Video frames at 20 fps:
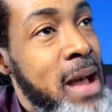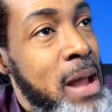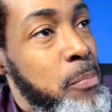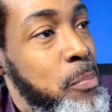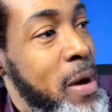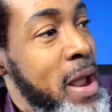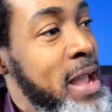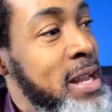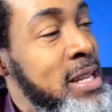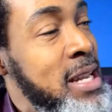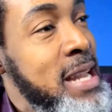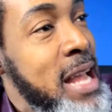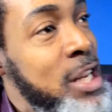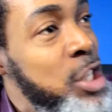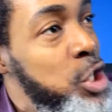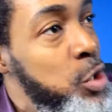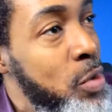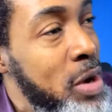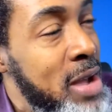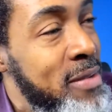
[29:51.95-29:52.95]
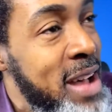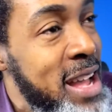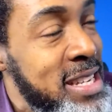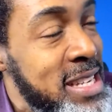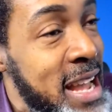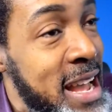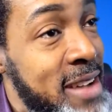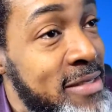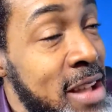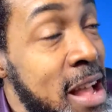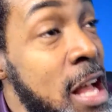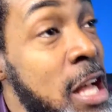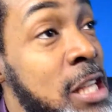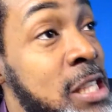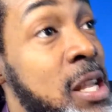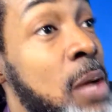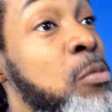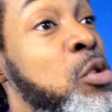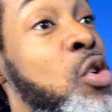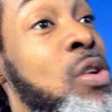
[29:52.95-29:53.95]
And prior to that, she would have had to have
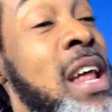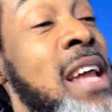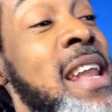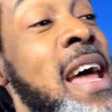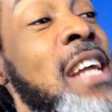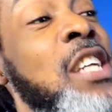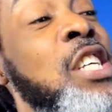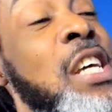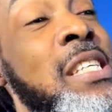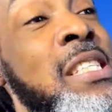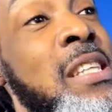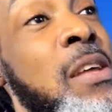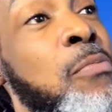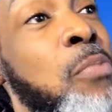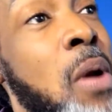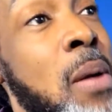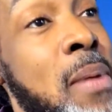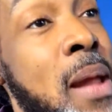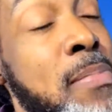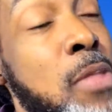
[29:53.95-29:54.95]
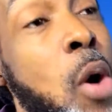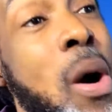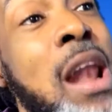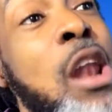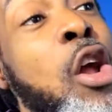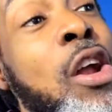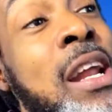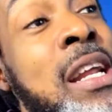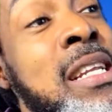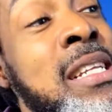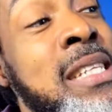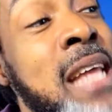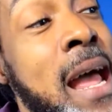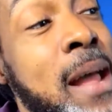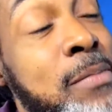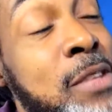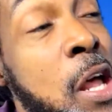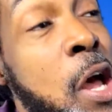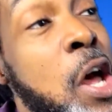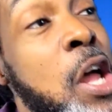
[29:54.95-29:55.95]
some sort of digestive problem. Now, a lot of the
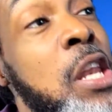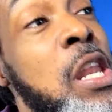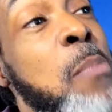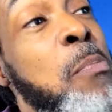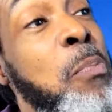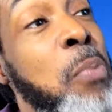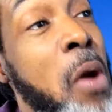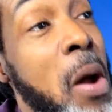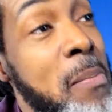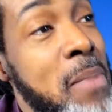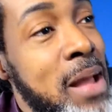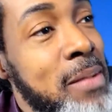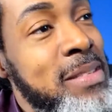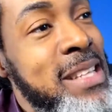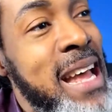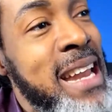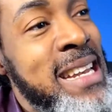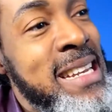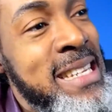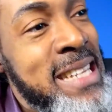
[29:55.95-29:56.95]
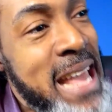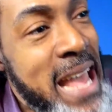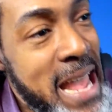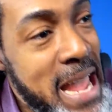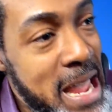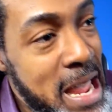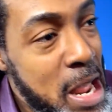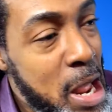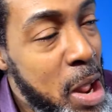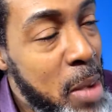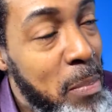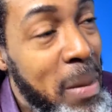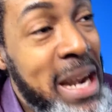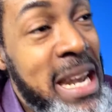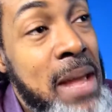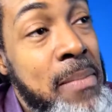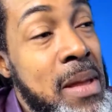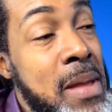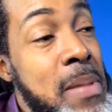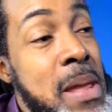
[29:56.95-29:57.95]
times, the problems are there, but
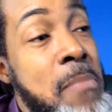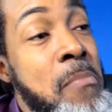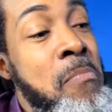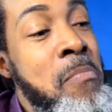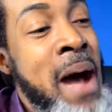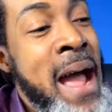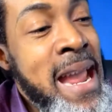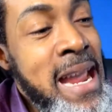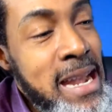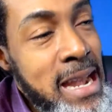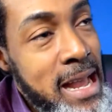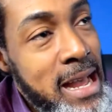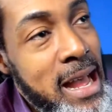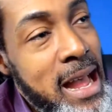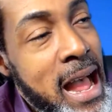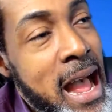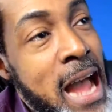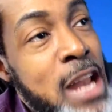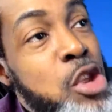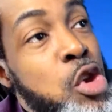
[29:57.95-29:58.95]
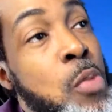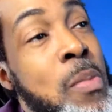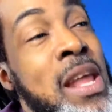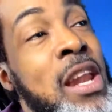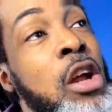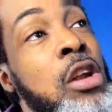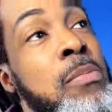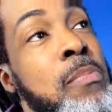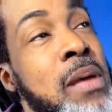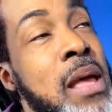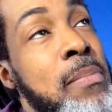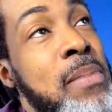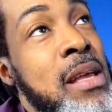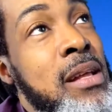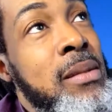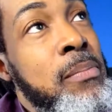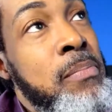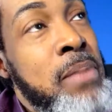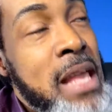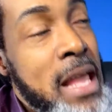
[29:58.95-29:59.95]
they may be minor and you may not be
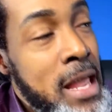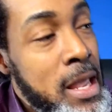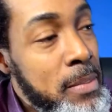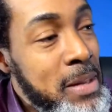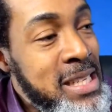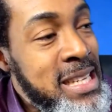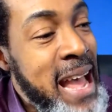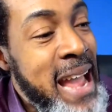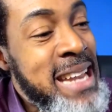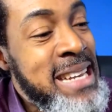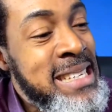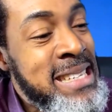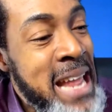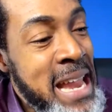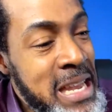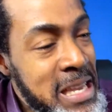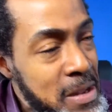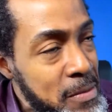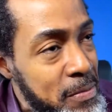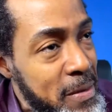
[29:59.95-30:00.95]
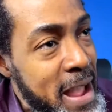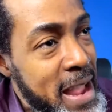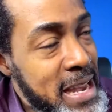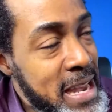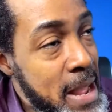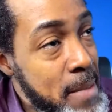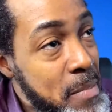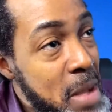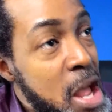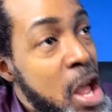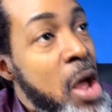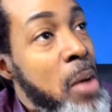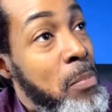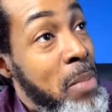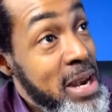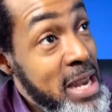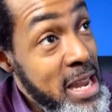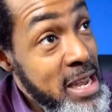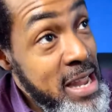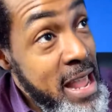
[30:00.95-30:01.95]
able to identify them,
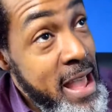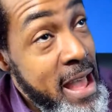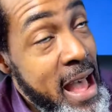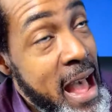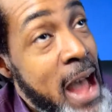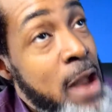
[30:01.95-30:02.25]
but they're there.